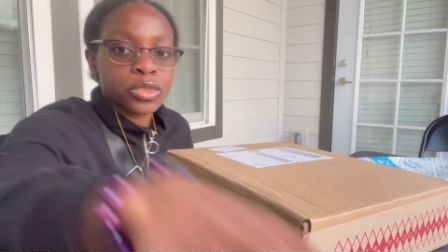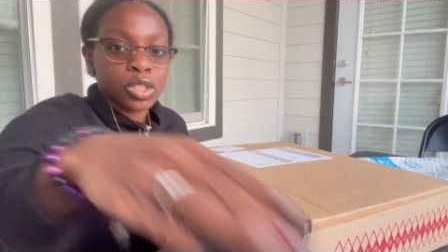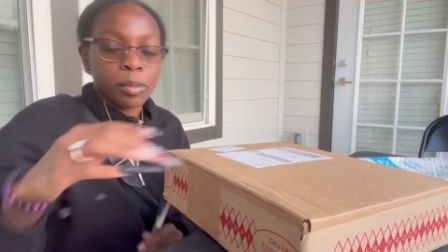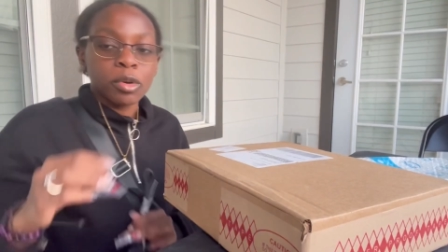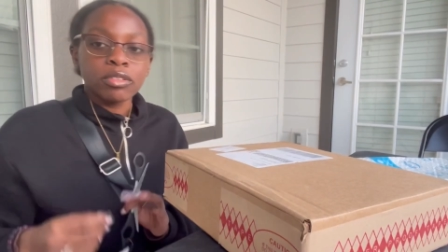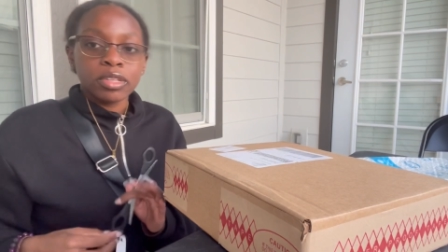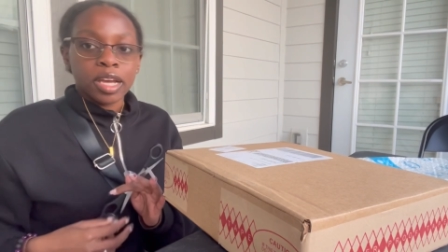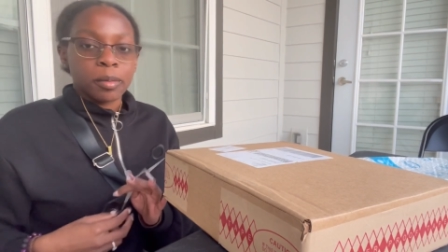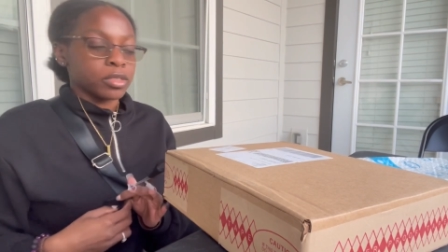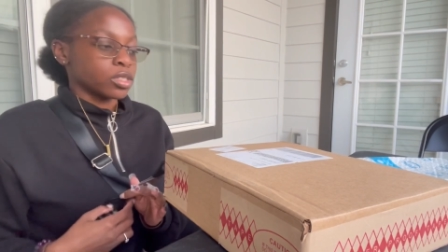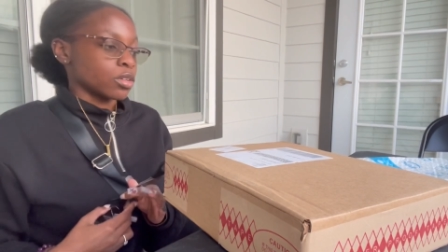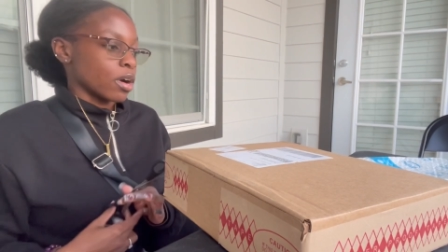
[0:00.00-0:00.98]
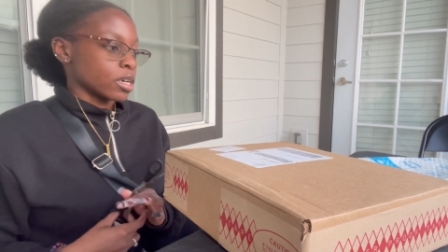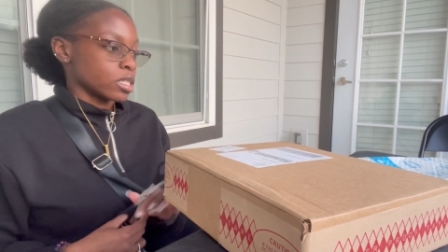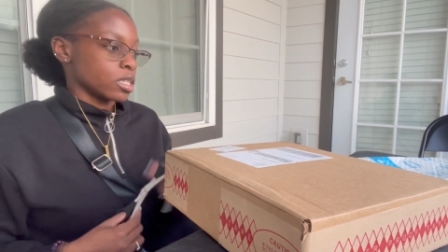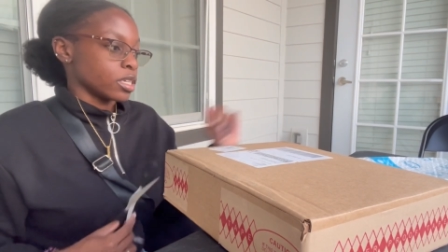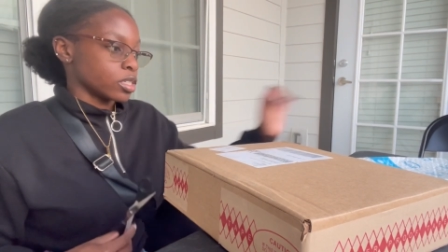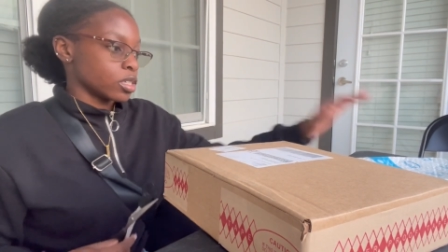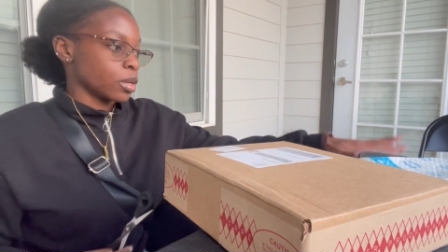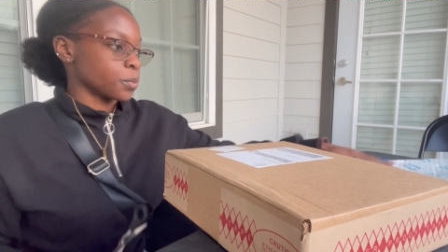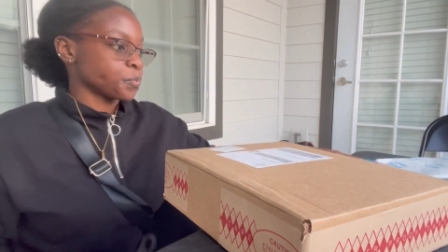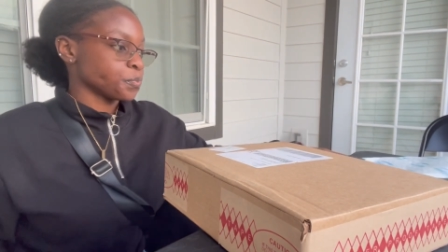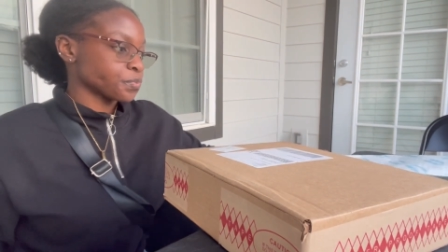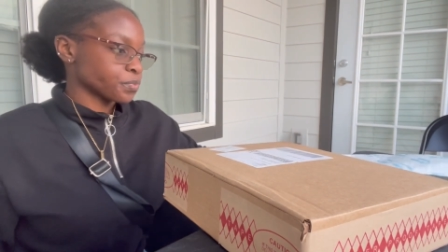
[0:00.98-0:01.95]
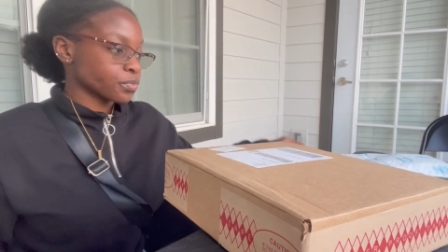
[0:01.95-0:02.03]
so I moved the camera so y'all can see it. So
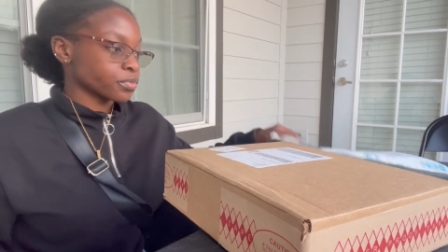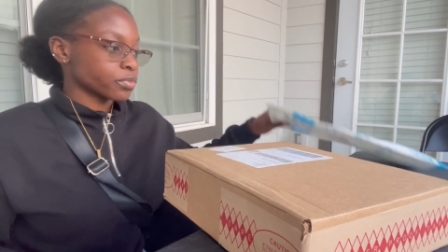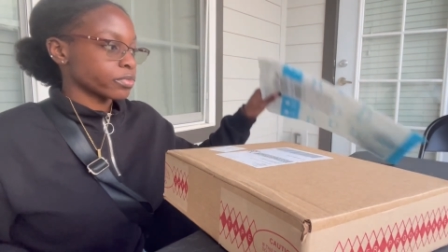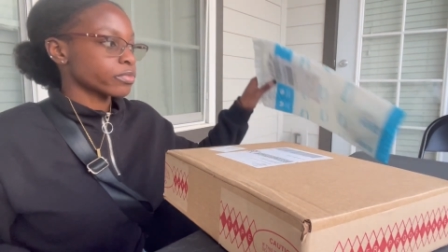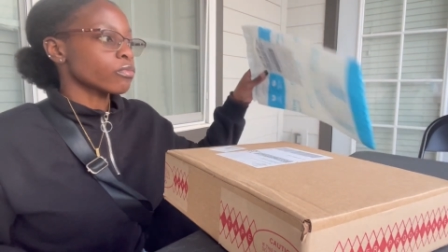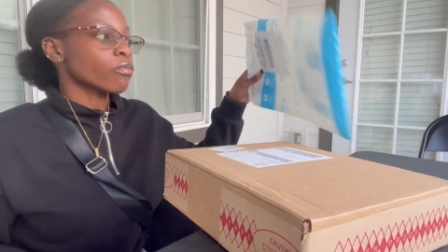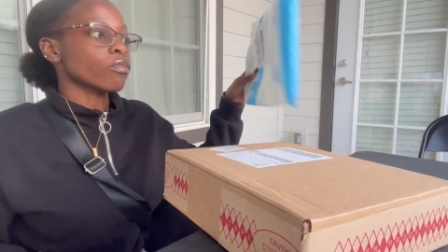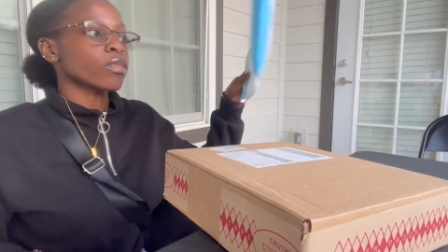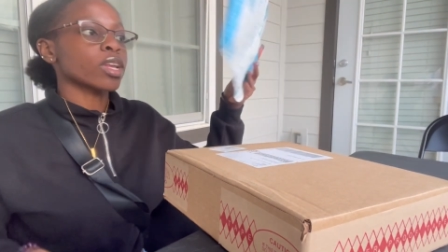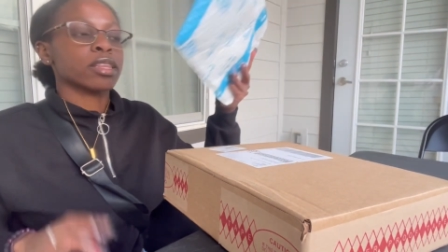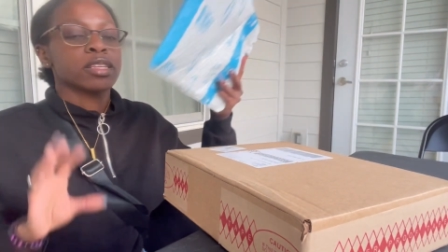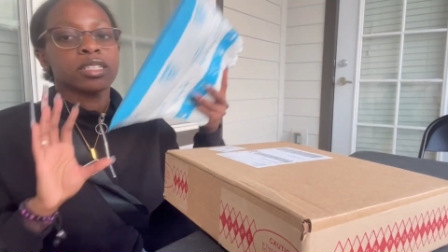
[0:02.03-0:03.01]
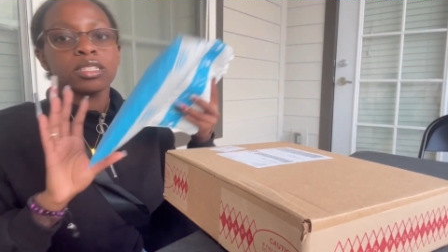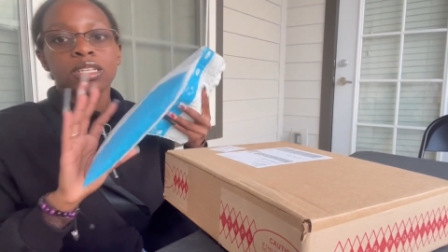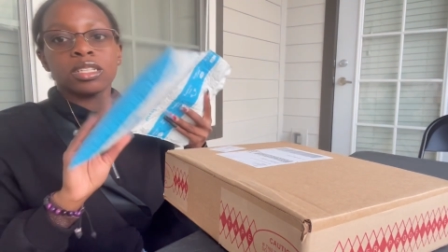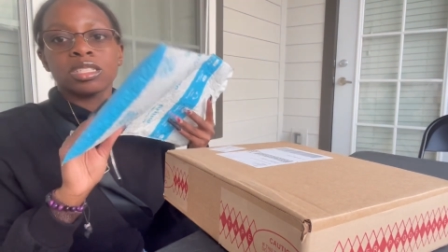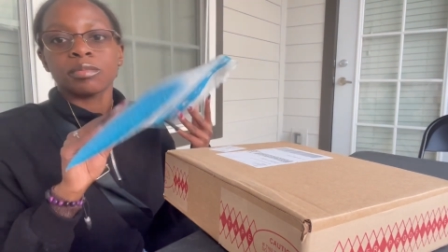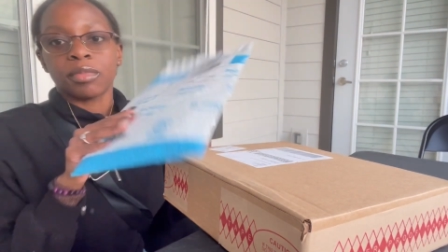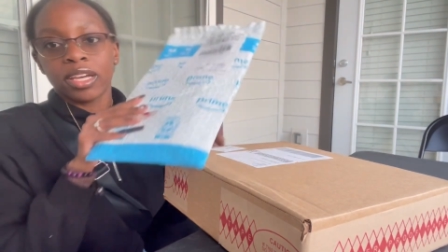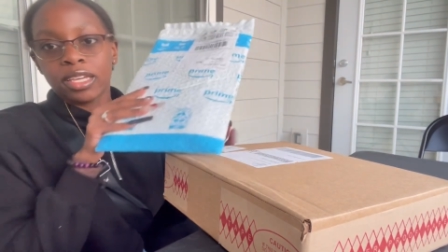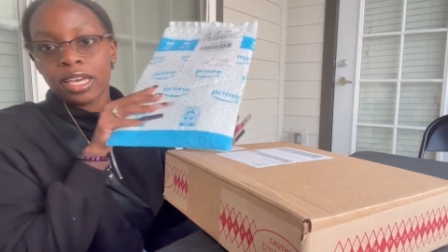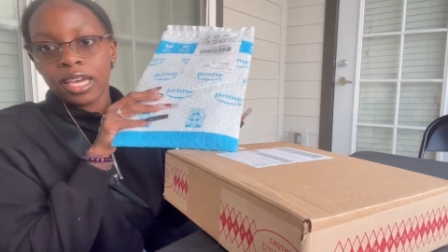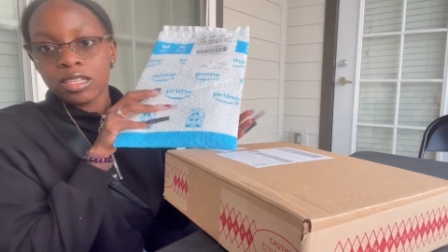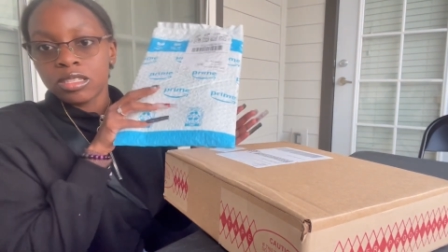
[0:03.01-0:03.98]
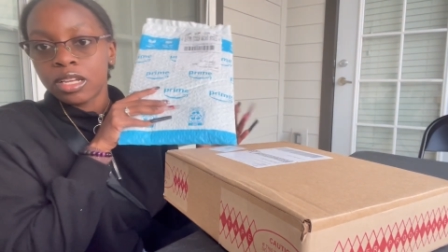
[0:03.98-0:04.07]
this is my
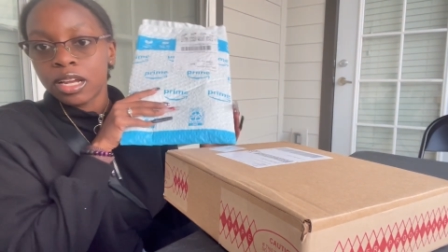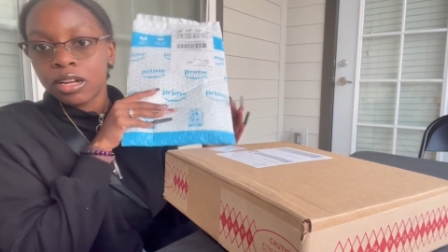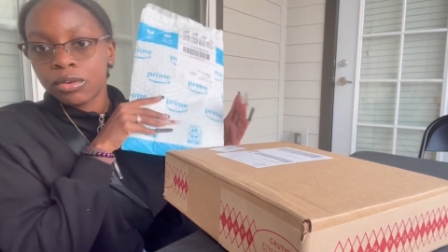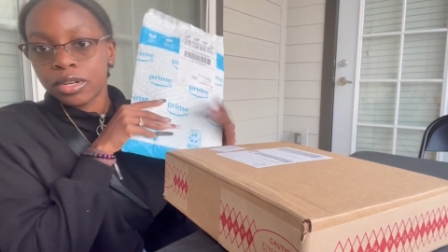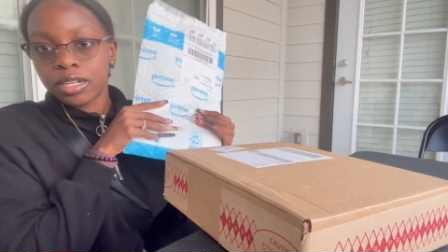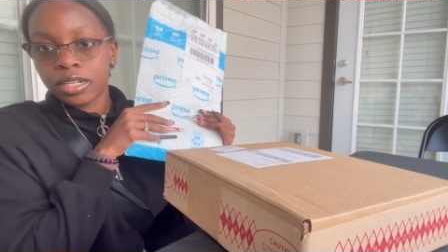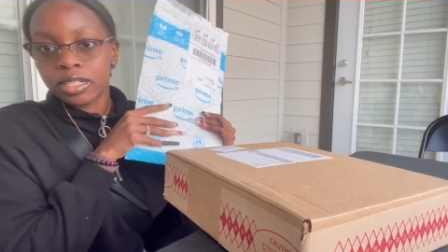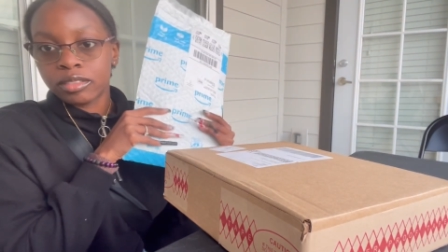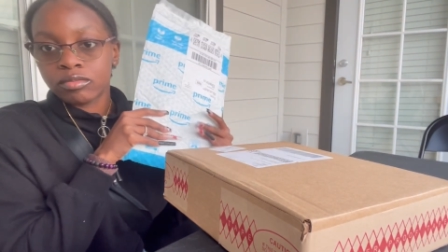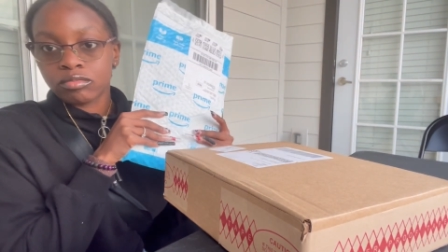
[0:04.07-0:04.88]
case that I ordered.